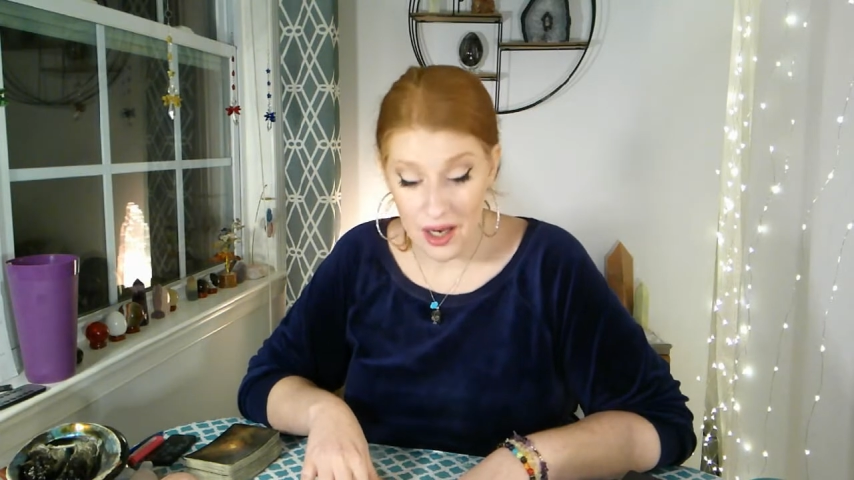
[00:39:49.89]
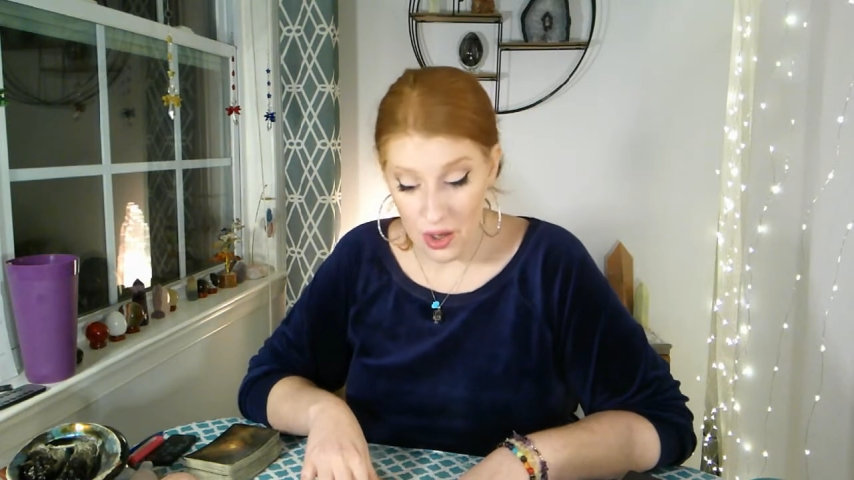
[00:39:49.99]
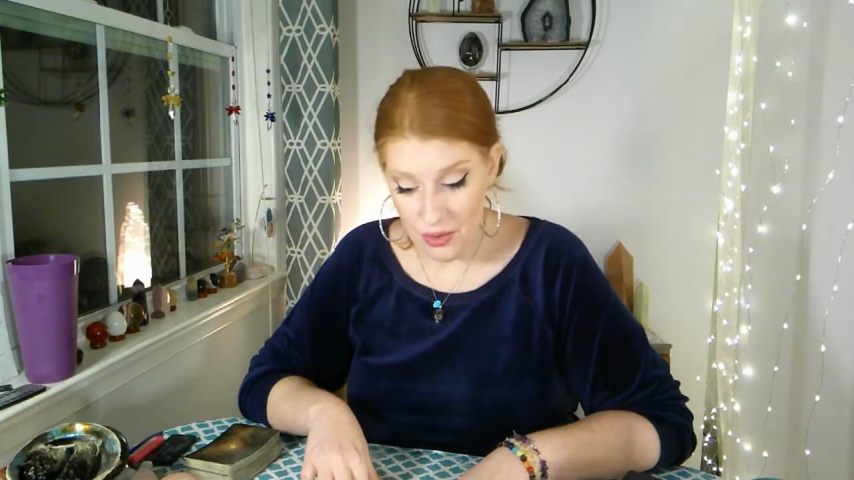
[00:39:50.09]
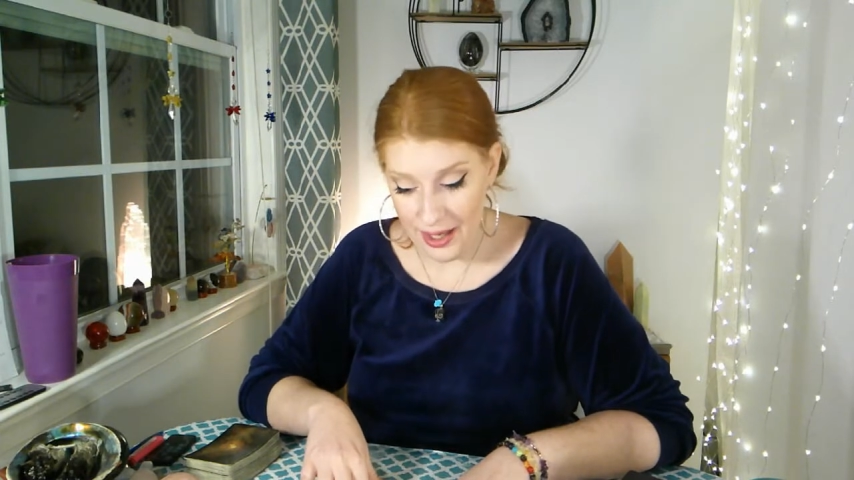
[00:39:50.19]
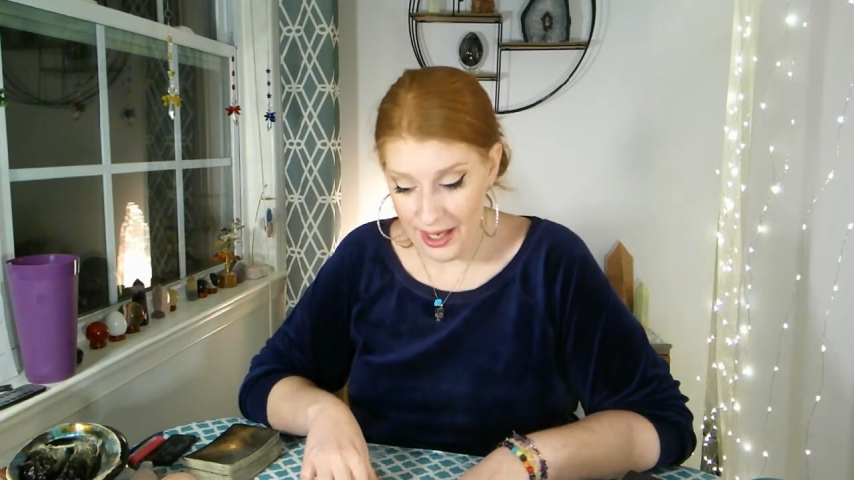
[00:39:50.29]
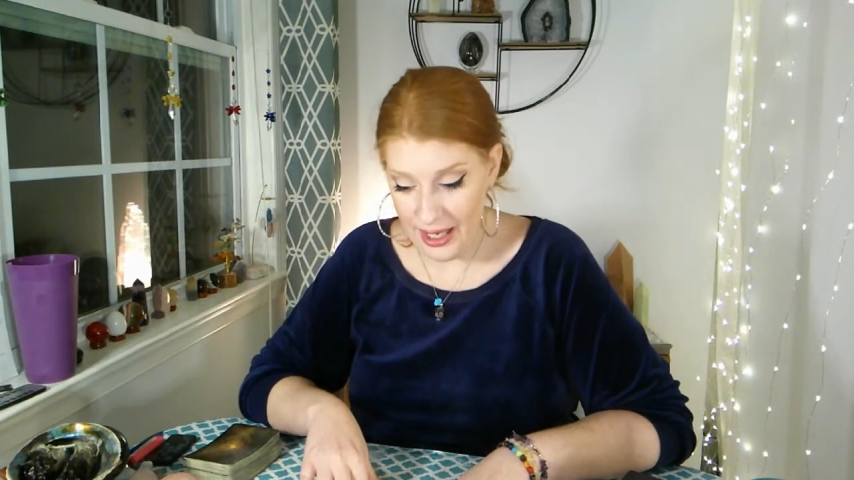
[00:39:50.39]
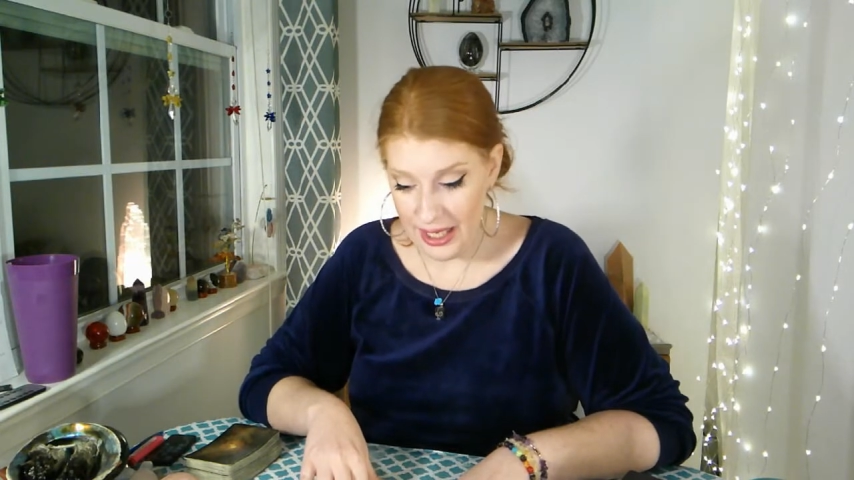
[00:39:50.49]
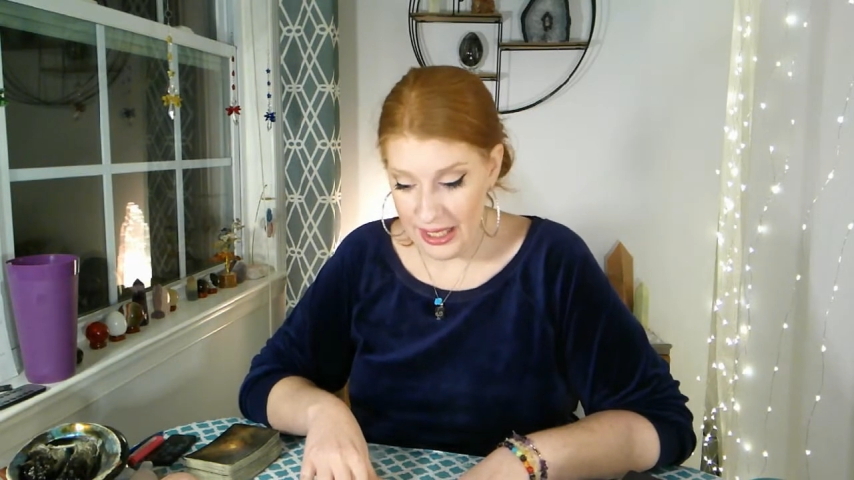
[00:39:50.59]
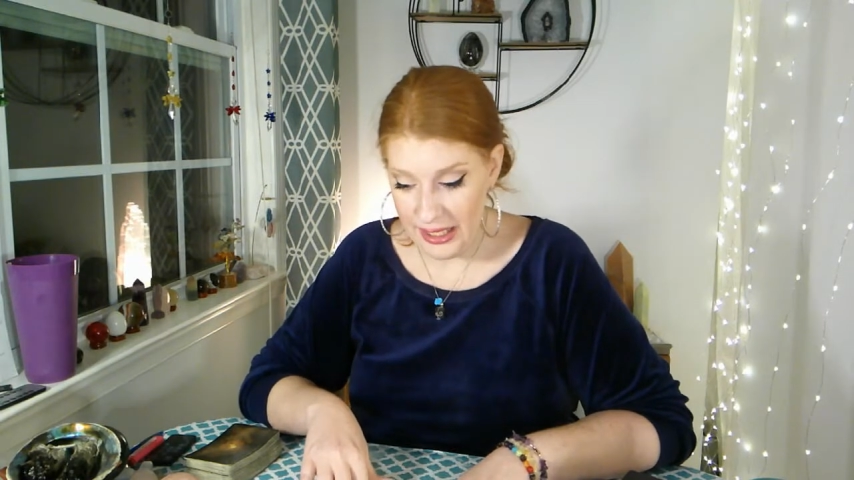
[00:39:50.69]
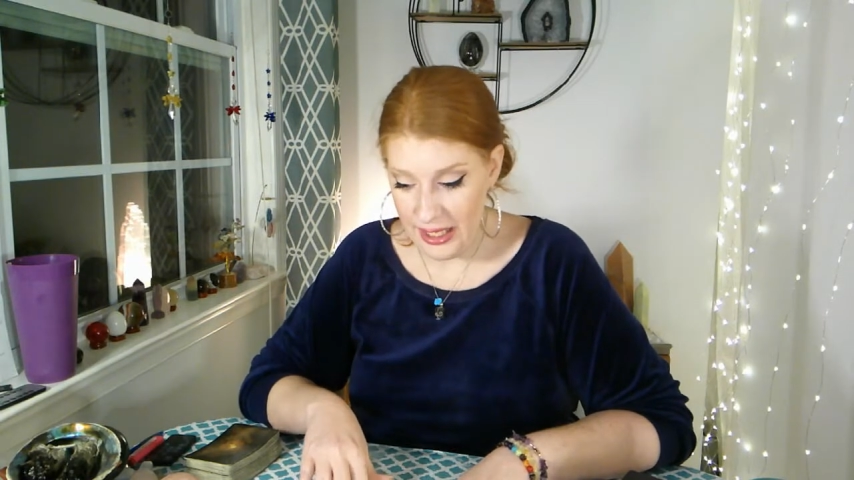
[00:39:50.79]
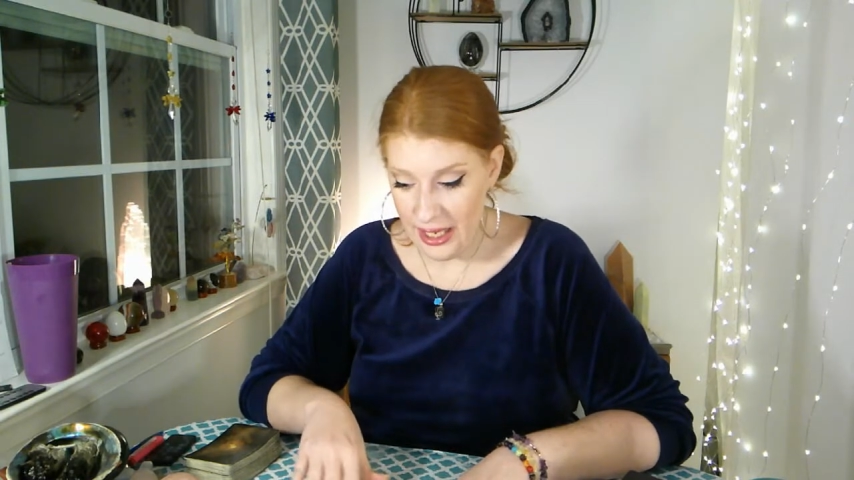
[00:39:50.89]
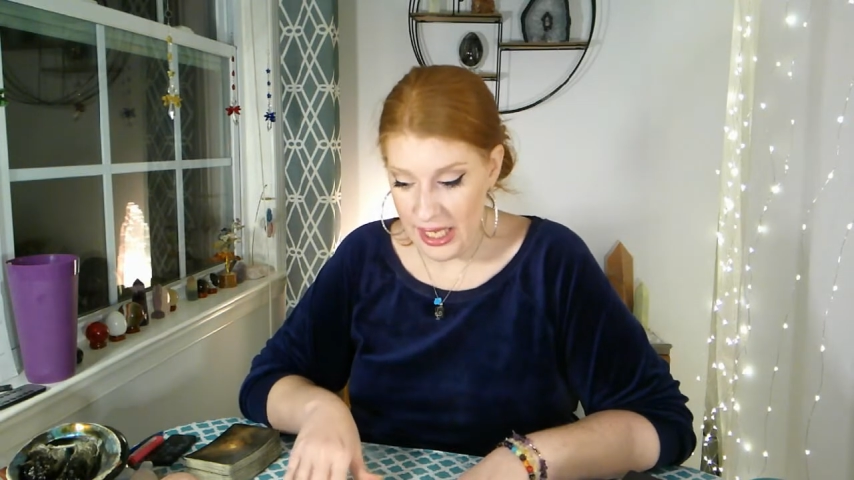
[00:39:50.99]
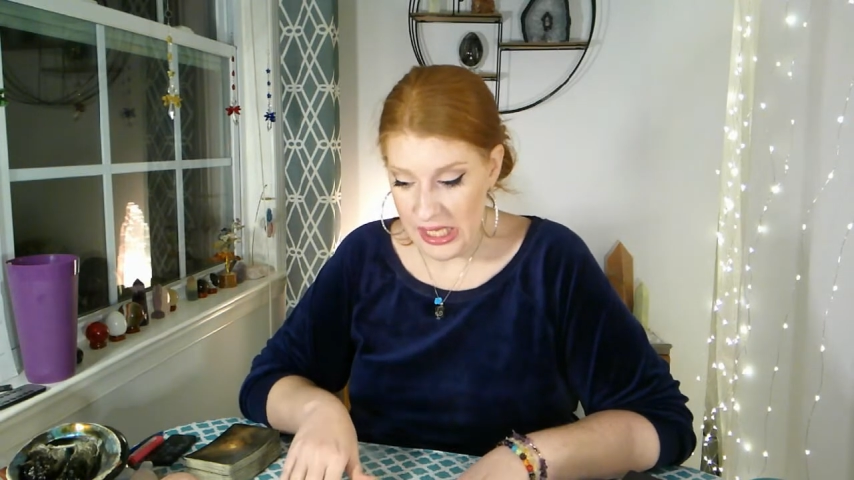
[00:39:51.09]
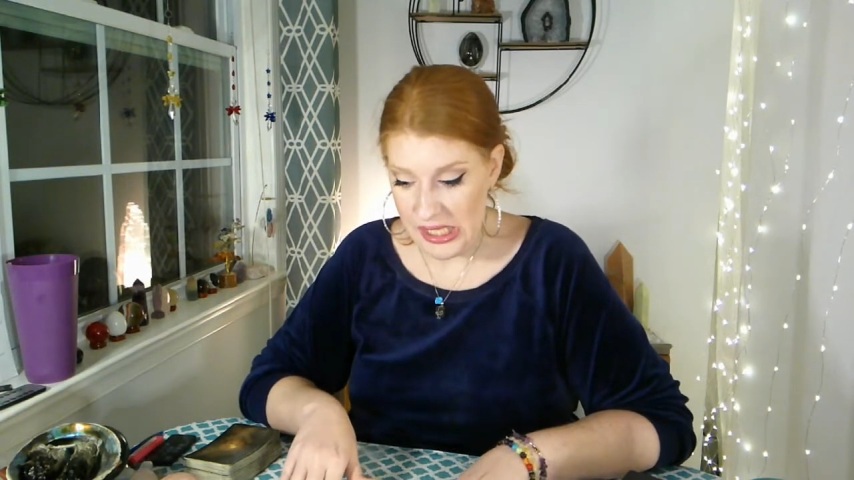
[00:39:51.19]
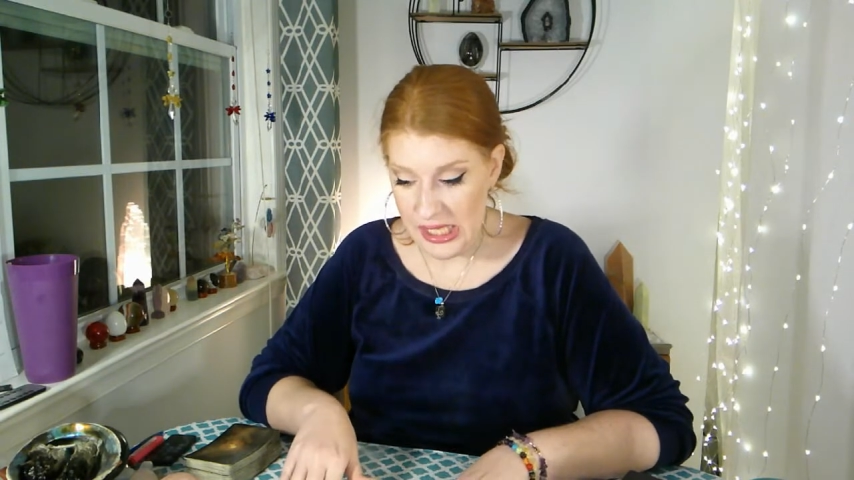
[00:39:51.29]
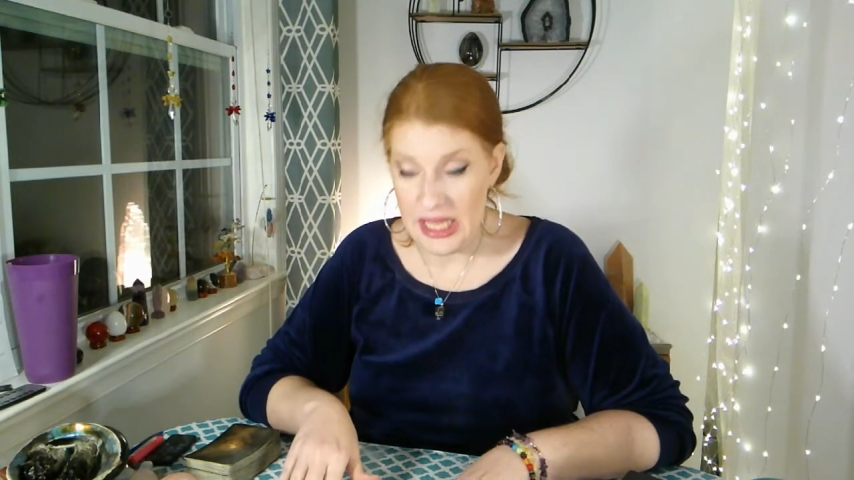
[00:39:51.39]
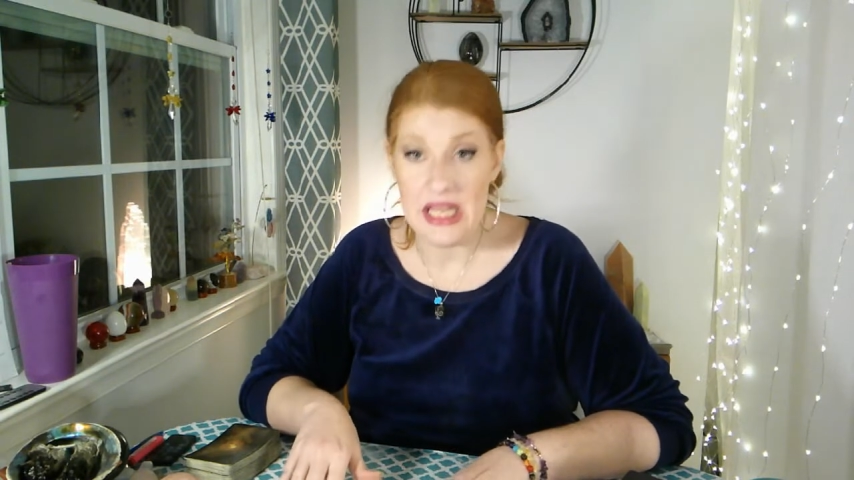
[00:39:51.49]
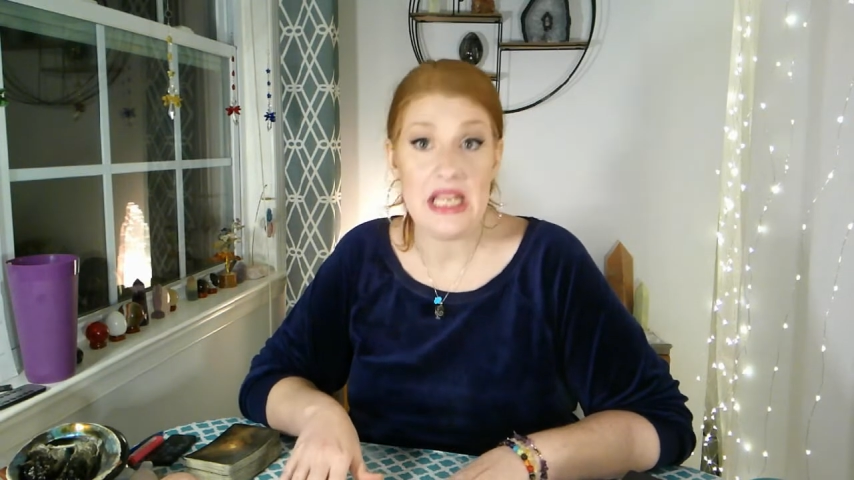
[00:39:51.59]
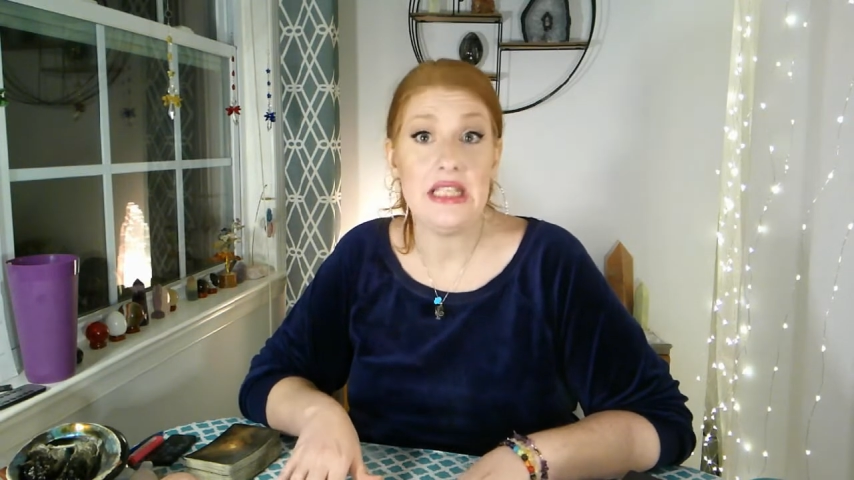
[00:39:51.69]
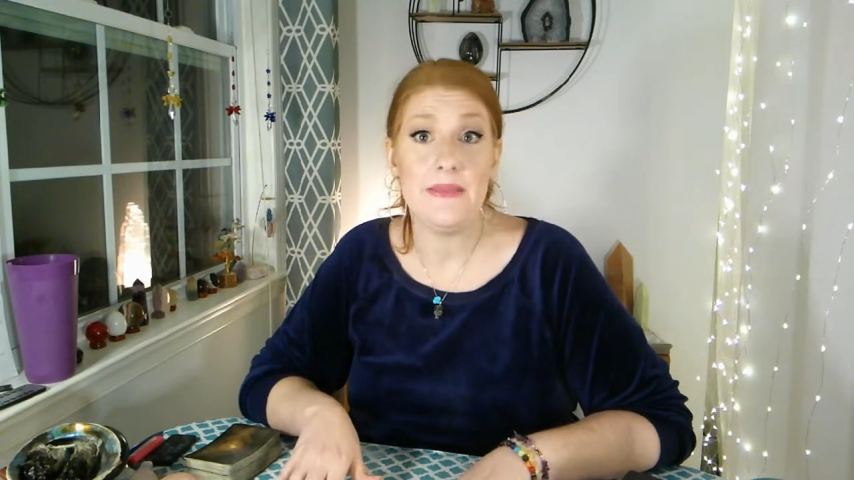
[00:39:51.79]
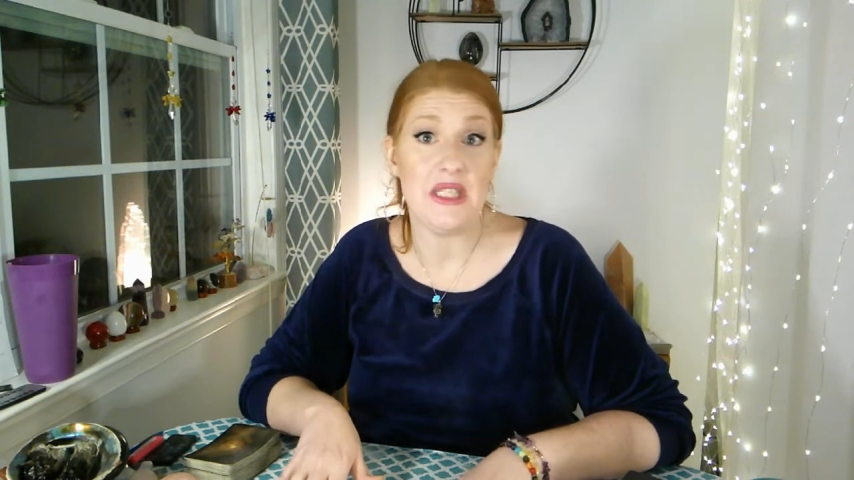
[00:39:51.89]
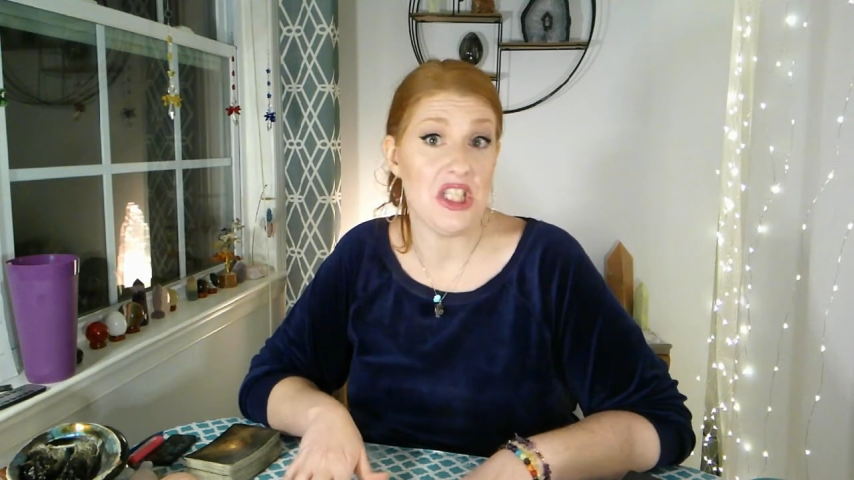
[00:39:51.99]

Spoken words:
okay, They be